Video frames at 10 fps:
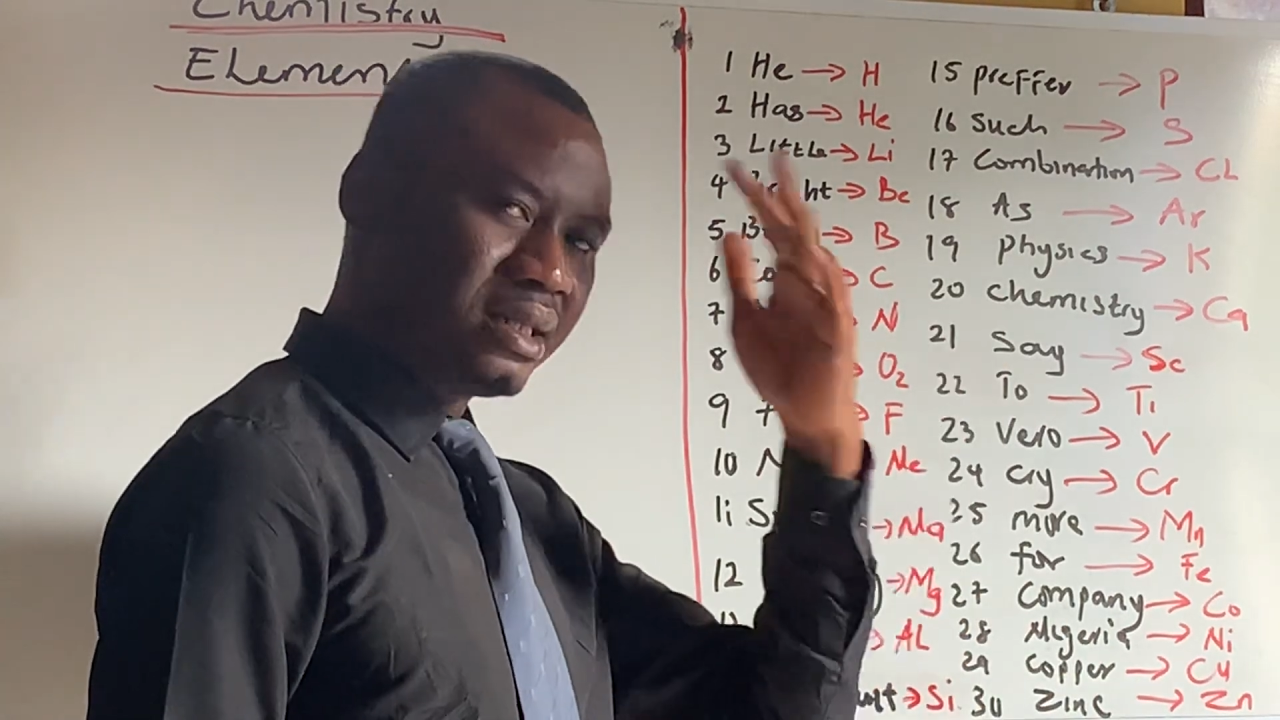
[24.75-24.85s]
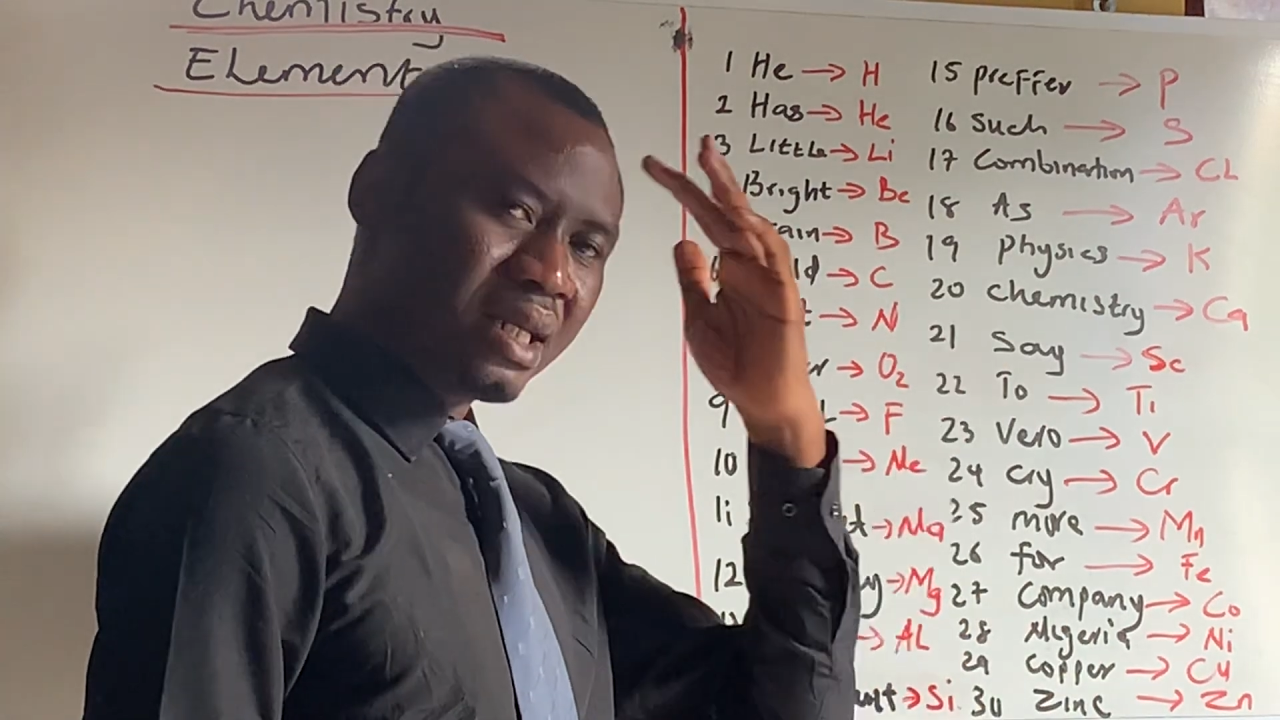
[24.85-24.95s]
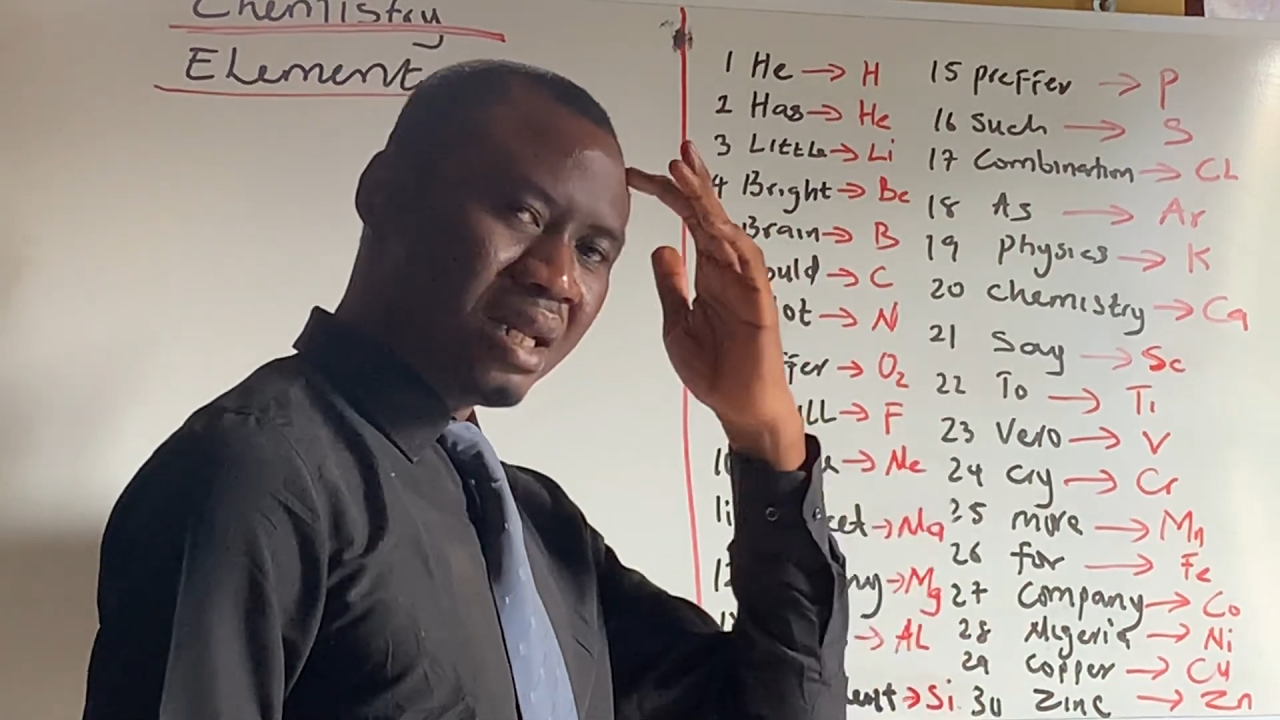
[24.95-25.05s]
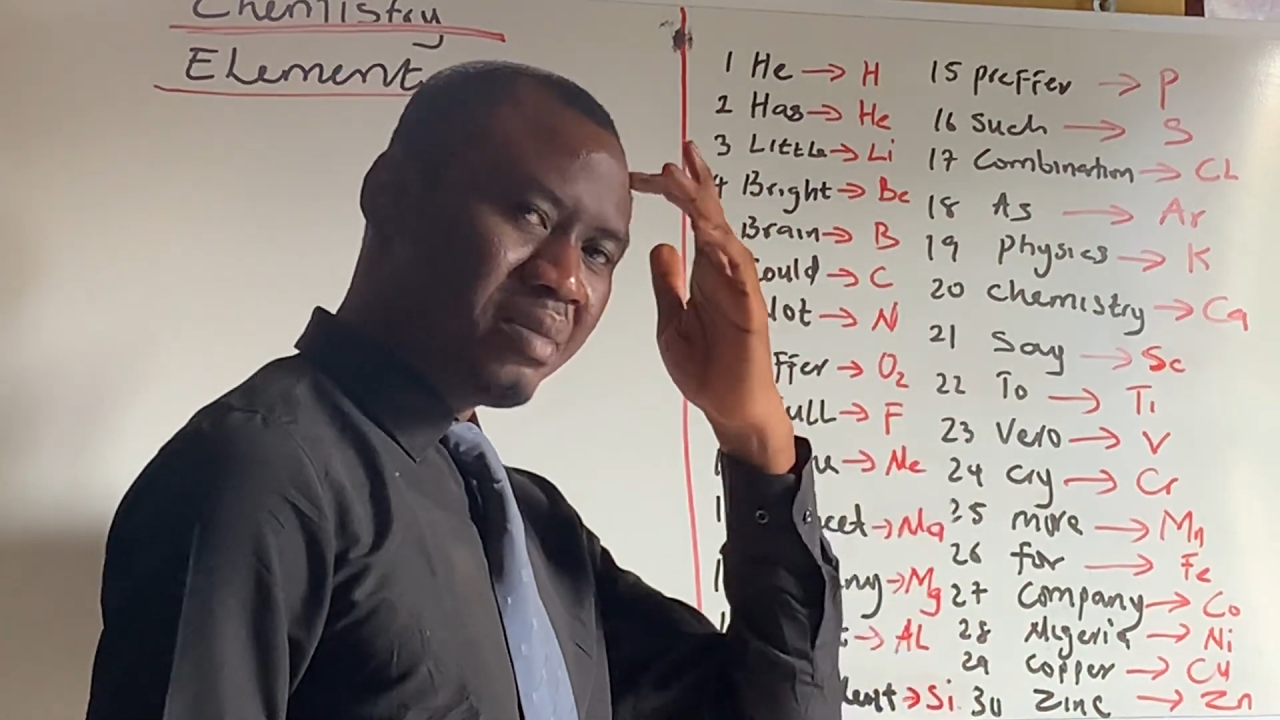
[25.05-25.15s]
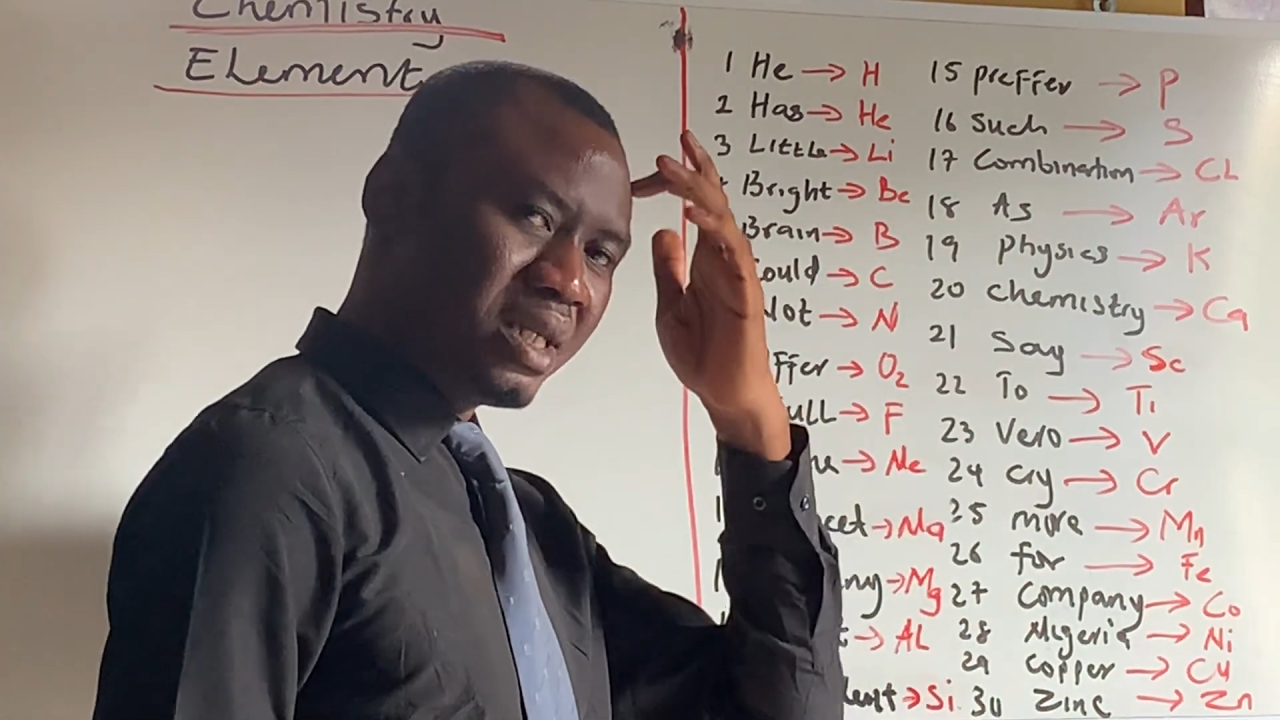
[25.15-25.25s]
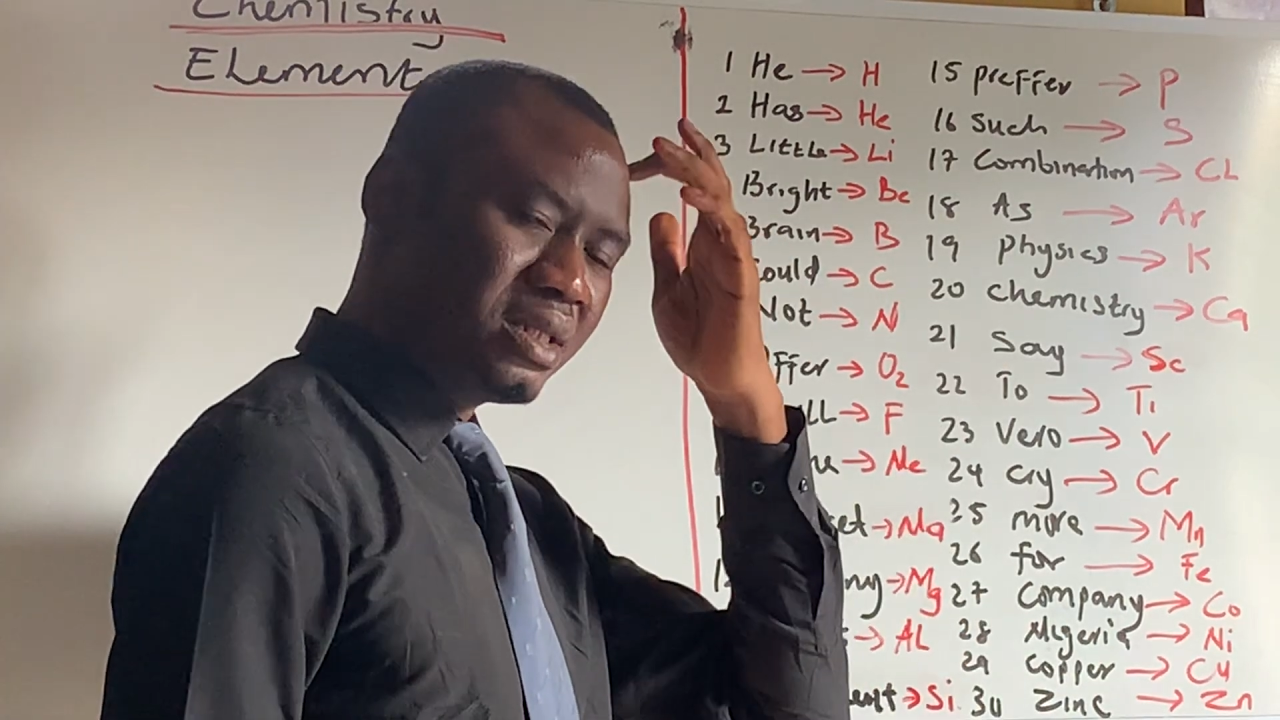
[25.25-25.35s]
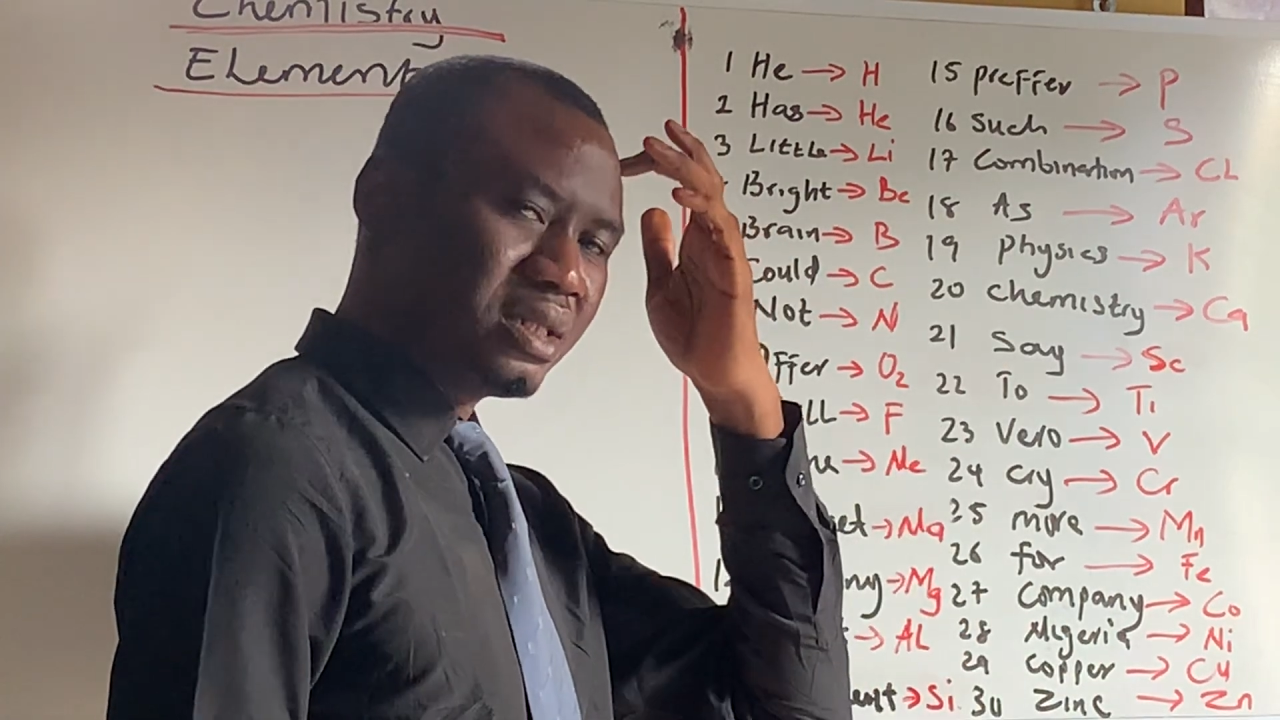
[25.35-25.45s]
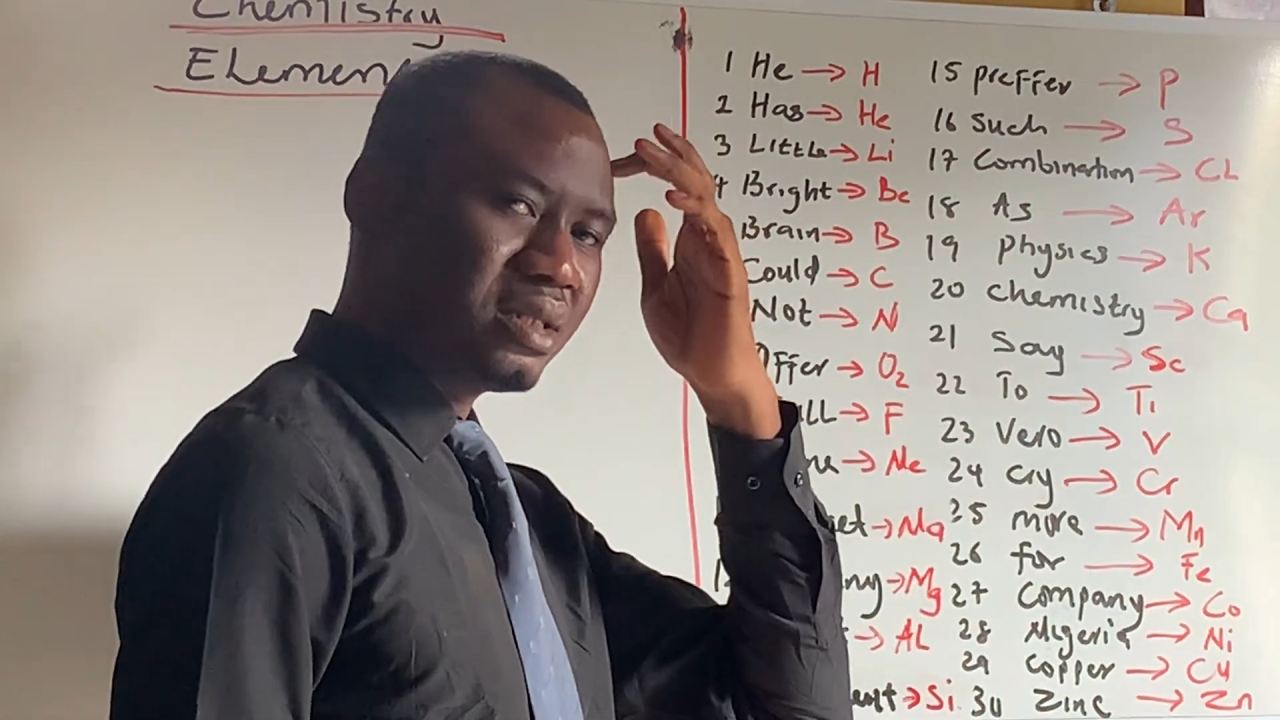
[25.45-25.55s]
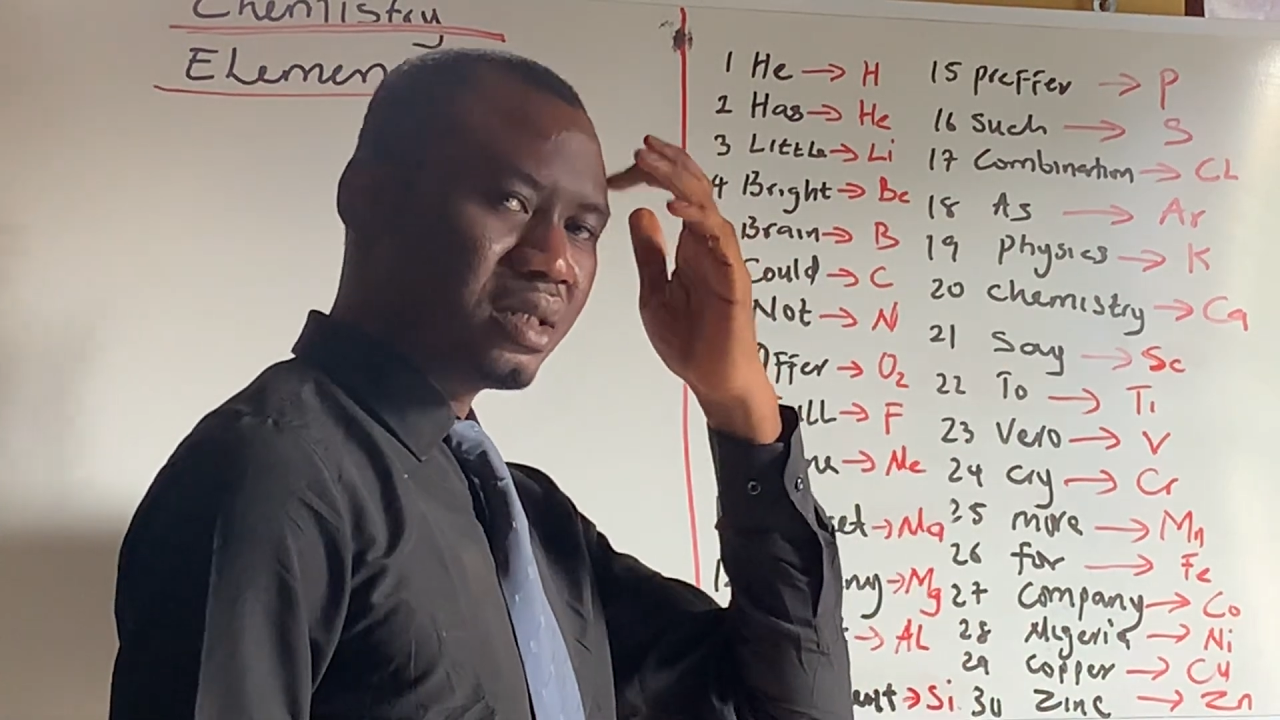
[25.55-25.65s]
elements